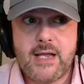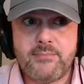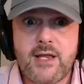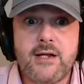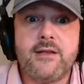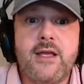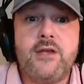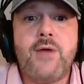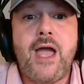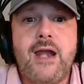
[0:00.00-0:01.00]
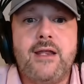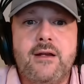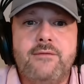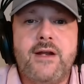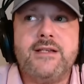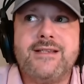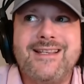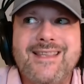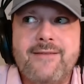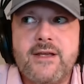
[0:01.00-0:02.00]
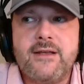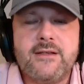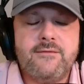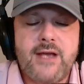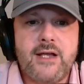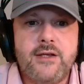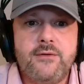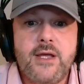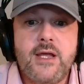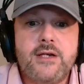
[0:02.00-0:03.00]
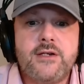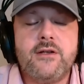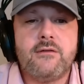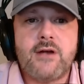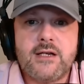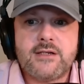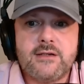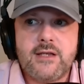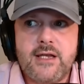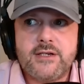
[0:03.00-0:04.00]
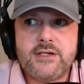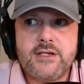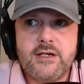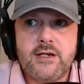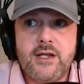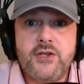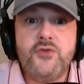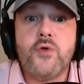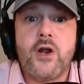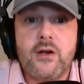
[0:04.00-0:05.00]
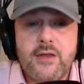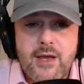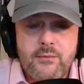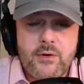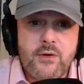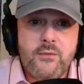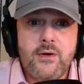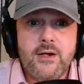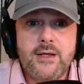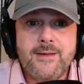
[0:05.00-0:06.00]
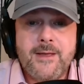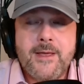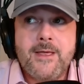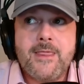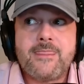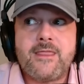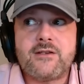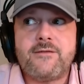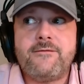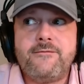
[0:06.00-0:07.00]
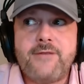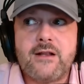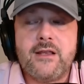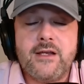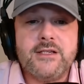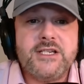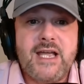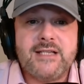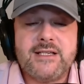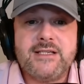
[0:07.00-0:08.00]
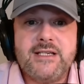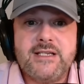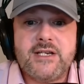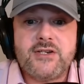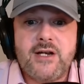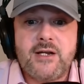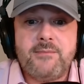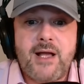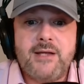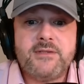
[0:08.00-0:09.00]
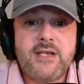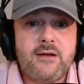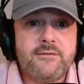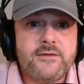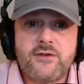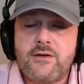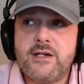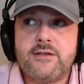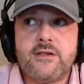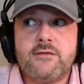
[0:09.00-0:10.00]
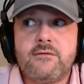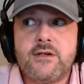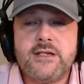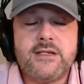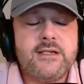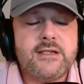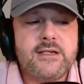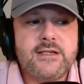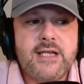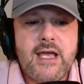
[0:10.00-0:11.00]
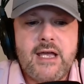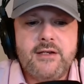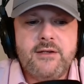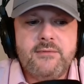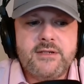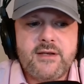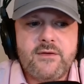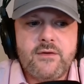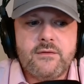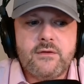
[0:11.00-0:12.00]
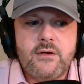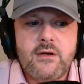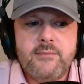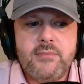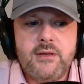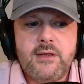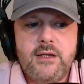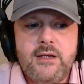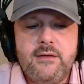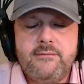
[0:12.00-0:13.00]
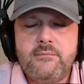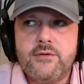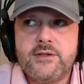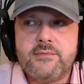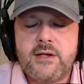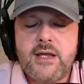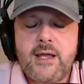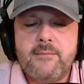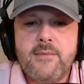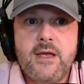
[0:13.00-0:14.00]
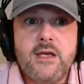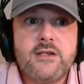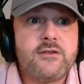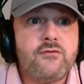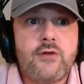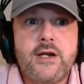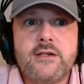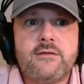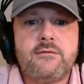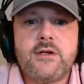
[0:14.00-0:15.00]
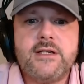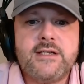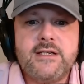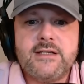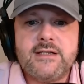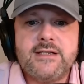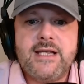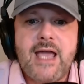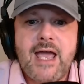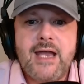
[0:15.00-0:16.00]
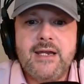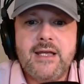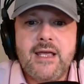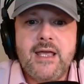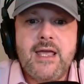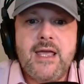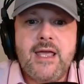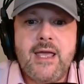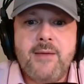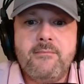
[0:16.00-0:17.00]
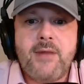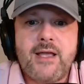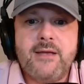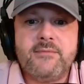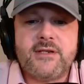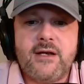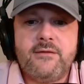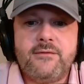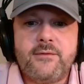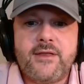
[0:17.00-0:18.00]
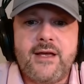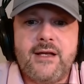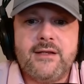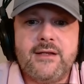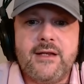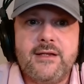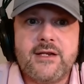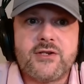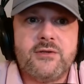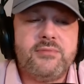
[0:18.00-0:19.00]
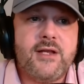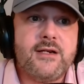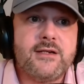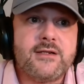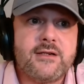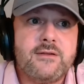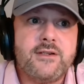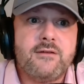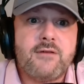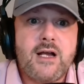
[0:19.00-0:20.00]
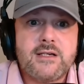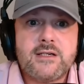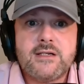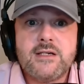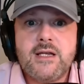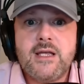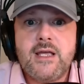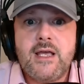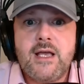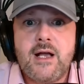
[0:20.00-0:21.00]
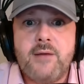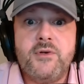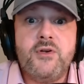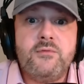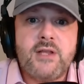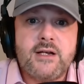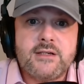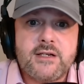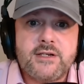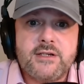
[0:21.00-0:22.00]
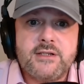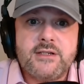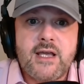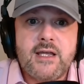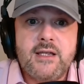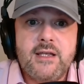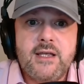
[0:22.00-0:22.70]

player that you added of any significant value to your roster last year. And you earned that 101. There's a fairly good chance that CJ Stroud by himself, as great as a rookie season as he had, QB7 overall, I believe, points per game, as great as a rookie season as he had, him by himself without additional players on your roster, new players, I should say,